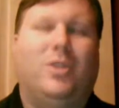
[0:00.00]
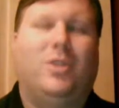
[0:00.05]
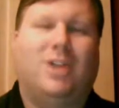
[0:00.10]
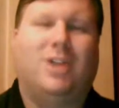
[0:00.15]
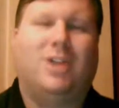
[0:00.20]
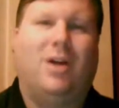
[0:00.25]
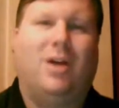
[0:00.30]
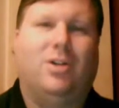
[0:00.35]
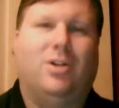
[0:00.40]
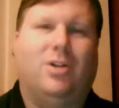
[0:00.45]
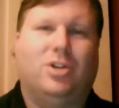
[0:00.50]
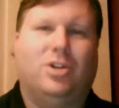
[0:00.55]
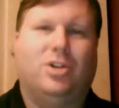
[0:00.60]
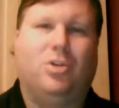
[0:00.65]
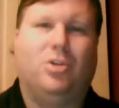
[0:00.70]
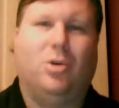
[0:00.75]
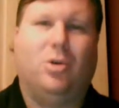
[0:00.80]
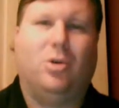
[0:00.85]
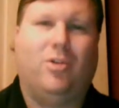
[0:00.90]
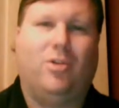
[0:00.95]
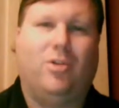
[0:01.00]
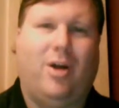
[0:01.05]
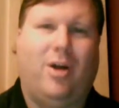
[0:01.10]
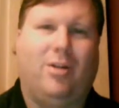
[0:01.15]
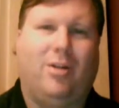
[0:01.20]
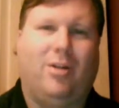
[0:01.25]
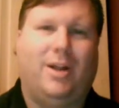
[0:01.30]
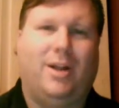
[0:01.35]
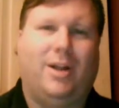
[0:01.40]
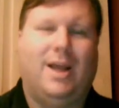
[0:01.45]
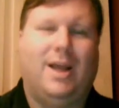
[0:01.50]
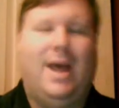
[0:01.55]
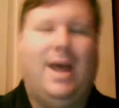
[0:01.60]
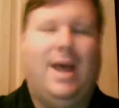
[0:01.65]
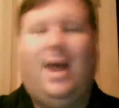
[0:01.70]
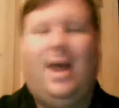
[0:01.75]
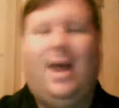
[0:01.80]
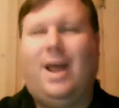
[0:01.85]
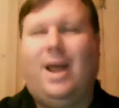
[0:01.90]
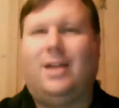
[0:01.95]
Whiskey Heritage Tour of Ireland.
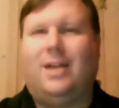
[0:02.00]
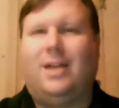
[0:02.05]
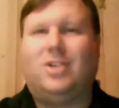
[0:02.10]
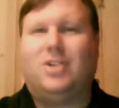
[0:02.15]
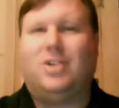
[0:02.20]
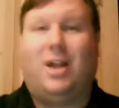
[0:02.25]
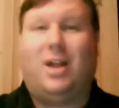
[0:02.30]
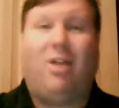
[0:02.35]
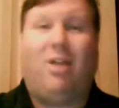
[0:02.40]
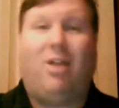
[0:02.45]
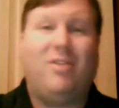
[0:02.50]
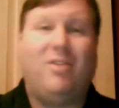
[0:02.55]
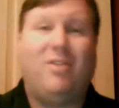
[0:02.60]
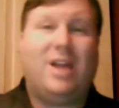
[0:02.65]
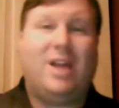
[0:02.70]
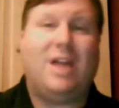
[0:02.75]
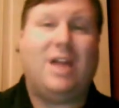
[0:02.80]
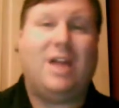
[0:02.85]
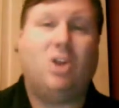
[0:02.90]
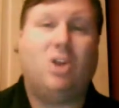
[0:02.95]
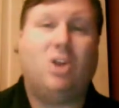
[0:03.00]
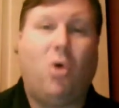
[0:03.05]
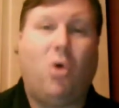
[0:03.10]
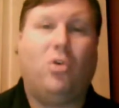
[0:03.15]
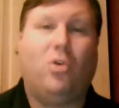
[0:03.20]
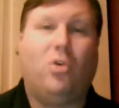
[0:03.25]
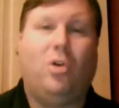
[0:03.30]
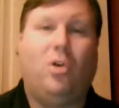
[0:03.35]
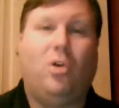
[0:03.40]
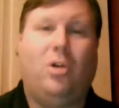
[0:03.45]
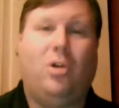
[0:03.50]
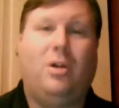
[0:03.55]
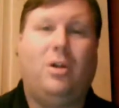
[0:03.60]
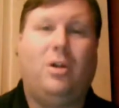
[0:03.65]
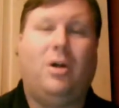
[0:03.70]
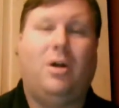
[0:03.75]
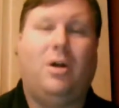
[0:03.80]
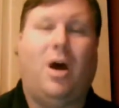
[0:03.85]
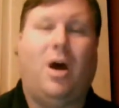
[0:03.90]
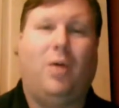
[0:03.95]
It's an 11-day total
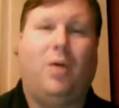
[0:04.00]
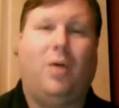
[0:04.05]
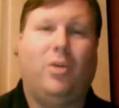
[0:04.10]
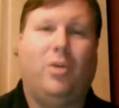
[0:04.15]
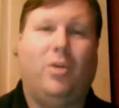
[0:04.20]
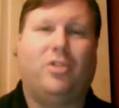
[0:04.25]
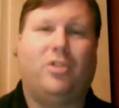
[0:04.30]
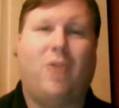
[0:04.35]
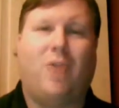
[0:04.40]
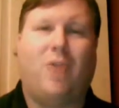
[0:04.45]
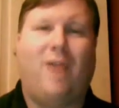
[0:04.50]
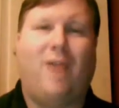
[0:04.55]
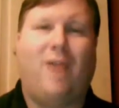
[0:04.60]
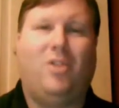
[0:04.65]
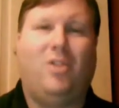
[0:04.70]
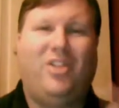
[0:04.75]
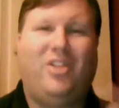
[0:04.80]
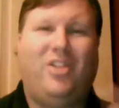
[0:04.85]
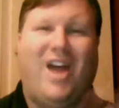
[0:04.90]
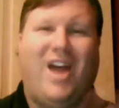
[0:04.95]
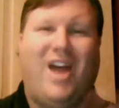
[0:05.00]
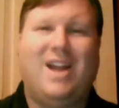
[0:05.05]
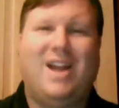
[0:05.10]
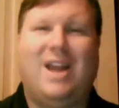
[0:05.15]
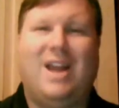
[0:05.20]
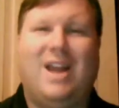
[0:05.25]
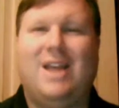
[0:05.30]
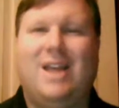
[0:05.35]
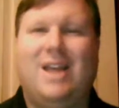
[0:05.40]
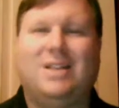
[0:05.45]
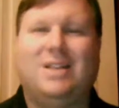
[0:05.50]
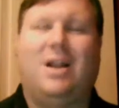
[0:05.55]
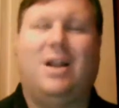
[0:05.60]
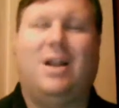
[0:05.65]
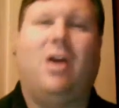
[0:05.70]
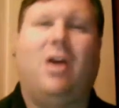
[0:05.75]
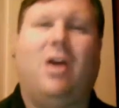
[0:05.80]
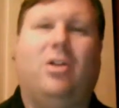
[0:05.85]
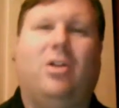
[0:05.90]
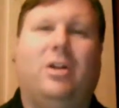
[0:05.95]
with travel, 9 days
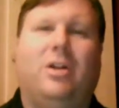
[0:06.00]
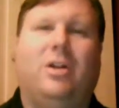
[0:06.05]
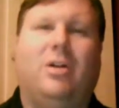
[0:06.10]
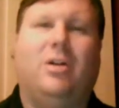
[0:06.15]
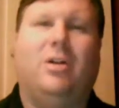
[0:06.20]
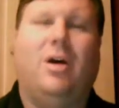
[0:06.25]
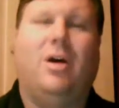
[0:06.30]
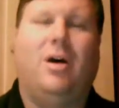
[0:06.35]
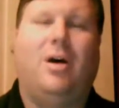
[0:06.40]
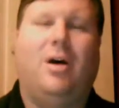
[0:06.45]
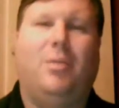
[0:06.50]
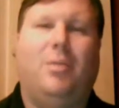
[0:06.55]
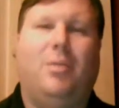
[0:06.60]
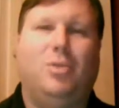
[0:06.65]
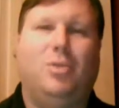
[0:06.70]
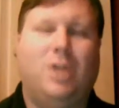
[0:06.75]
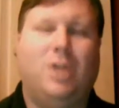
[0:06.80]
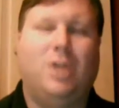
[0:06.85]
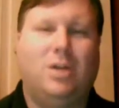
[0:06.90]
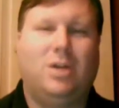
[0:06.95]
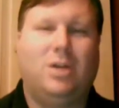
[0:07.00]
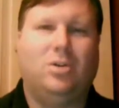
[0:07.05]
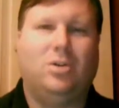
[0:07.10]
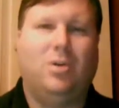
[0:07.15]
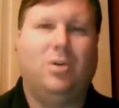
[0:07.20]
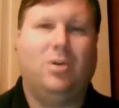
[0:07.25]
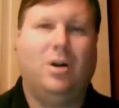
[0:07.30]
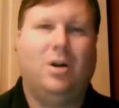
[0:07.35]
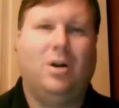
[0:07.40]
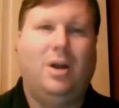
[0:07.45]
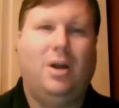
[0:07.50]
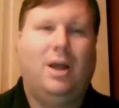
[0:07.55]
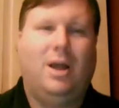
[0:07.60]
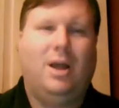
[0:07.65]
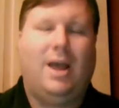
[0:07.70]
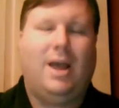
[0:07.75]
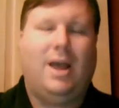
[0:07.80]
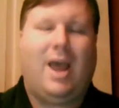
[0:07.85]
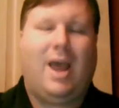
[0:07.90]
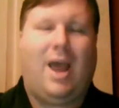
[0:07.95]
in Ireland boutique tour
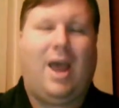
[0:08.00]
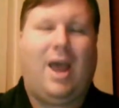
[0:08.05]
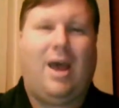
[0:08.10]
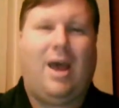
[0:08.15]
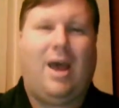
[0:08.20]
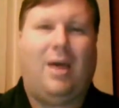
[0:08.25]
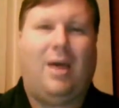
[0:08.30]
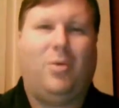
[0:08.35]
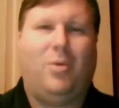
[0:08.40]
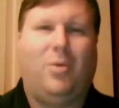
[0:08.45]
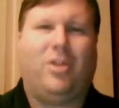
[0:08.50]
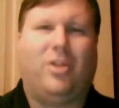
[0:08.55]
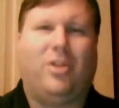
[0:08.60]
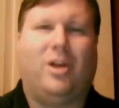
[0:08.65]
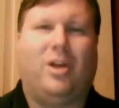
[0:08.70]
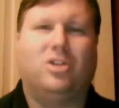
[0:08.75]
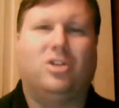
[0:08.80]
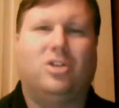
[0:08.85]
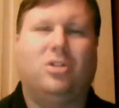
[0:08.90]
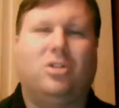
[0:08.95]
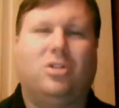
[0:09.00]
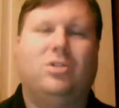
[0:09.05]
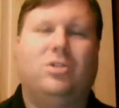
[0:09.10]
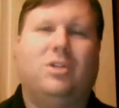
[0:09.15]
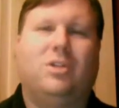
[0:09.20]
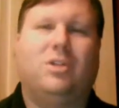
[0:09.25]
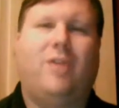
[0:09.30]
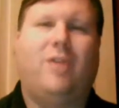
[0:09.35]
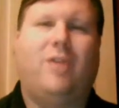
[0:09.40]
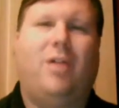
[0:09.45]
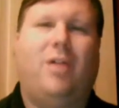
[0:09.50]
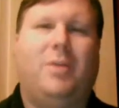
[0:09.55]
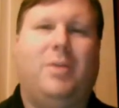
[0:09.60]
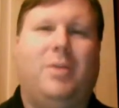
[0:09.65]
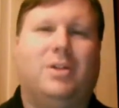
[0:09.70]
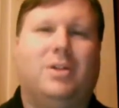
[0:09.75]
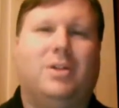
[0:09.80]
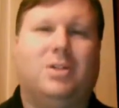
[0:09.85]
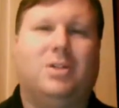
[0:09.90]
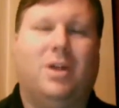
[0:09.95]
with exclusive
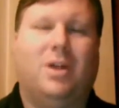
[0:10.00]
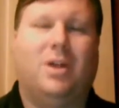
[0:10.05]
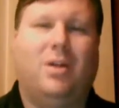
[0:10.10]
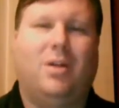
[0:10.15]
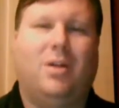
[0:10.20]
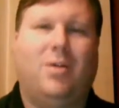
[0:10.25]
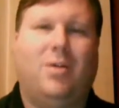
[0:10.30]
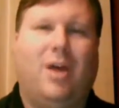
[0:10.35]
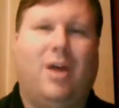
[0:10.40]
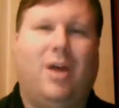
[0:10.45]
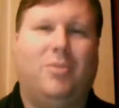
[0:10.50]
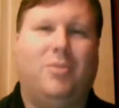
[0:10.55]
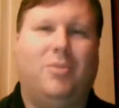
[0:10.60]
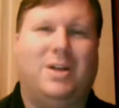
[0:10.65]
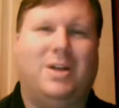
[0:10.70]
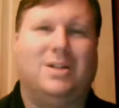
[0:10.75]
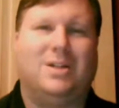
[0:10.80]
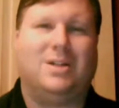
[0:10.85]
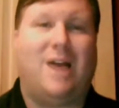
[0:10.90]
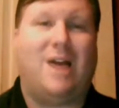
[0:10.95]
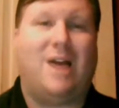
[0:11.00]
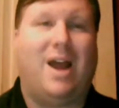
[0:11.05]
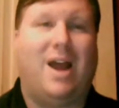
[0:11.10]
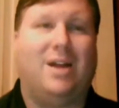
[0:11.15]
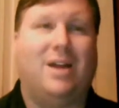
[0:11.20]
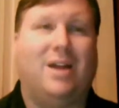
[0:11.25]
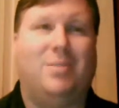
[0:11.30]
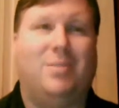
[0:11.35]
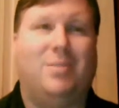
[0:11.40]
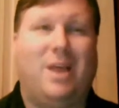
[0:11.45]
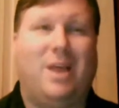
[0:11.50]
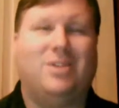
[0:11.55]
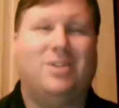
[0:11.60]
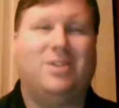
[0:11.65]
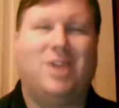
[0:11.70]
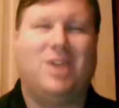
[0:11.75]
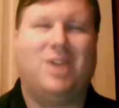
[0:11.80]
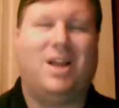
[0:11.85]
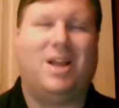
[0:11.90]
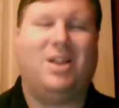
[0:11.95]
elements that have been designed
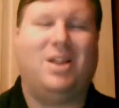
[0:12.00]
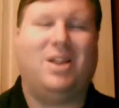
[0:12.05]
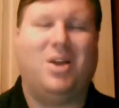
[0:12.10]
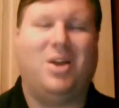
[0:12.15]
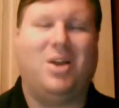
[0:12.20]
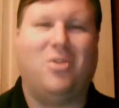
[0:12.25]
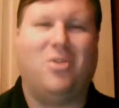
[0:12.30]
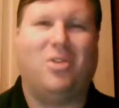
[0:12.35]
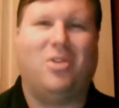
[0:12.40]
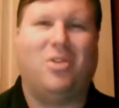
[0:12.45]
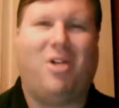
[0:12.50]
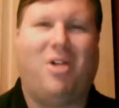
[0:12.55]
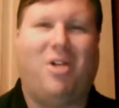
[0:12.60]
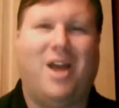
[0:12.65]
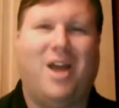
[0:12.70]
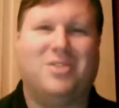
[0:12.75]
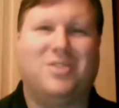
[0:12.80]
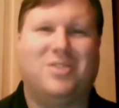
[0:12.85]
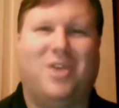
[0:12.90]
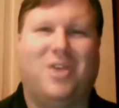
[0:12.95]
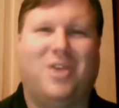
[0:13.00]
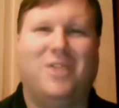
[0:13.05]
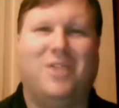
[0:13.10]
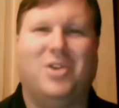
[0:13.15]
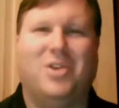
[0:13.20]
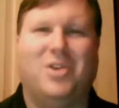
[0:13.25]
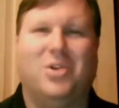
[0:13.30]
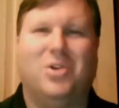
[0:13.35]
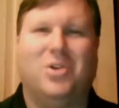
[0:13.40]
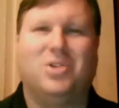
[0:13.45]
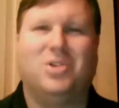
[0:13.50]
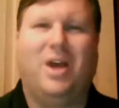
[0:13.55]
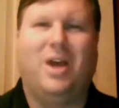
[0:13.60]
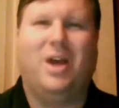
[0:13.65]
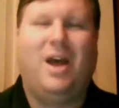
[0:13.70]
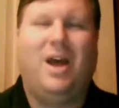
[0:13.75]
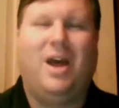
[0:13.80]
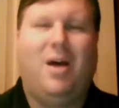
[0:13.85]
painstakingly over the last 5 years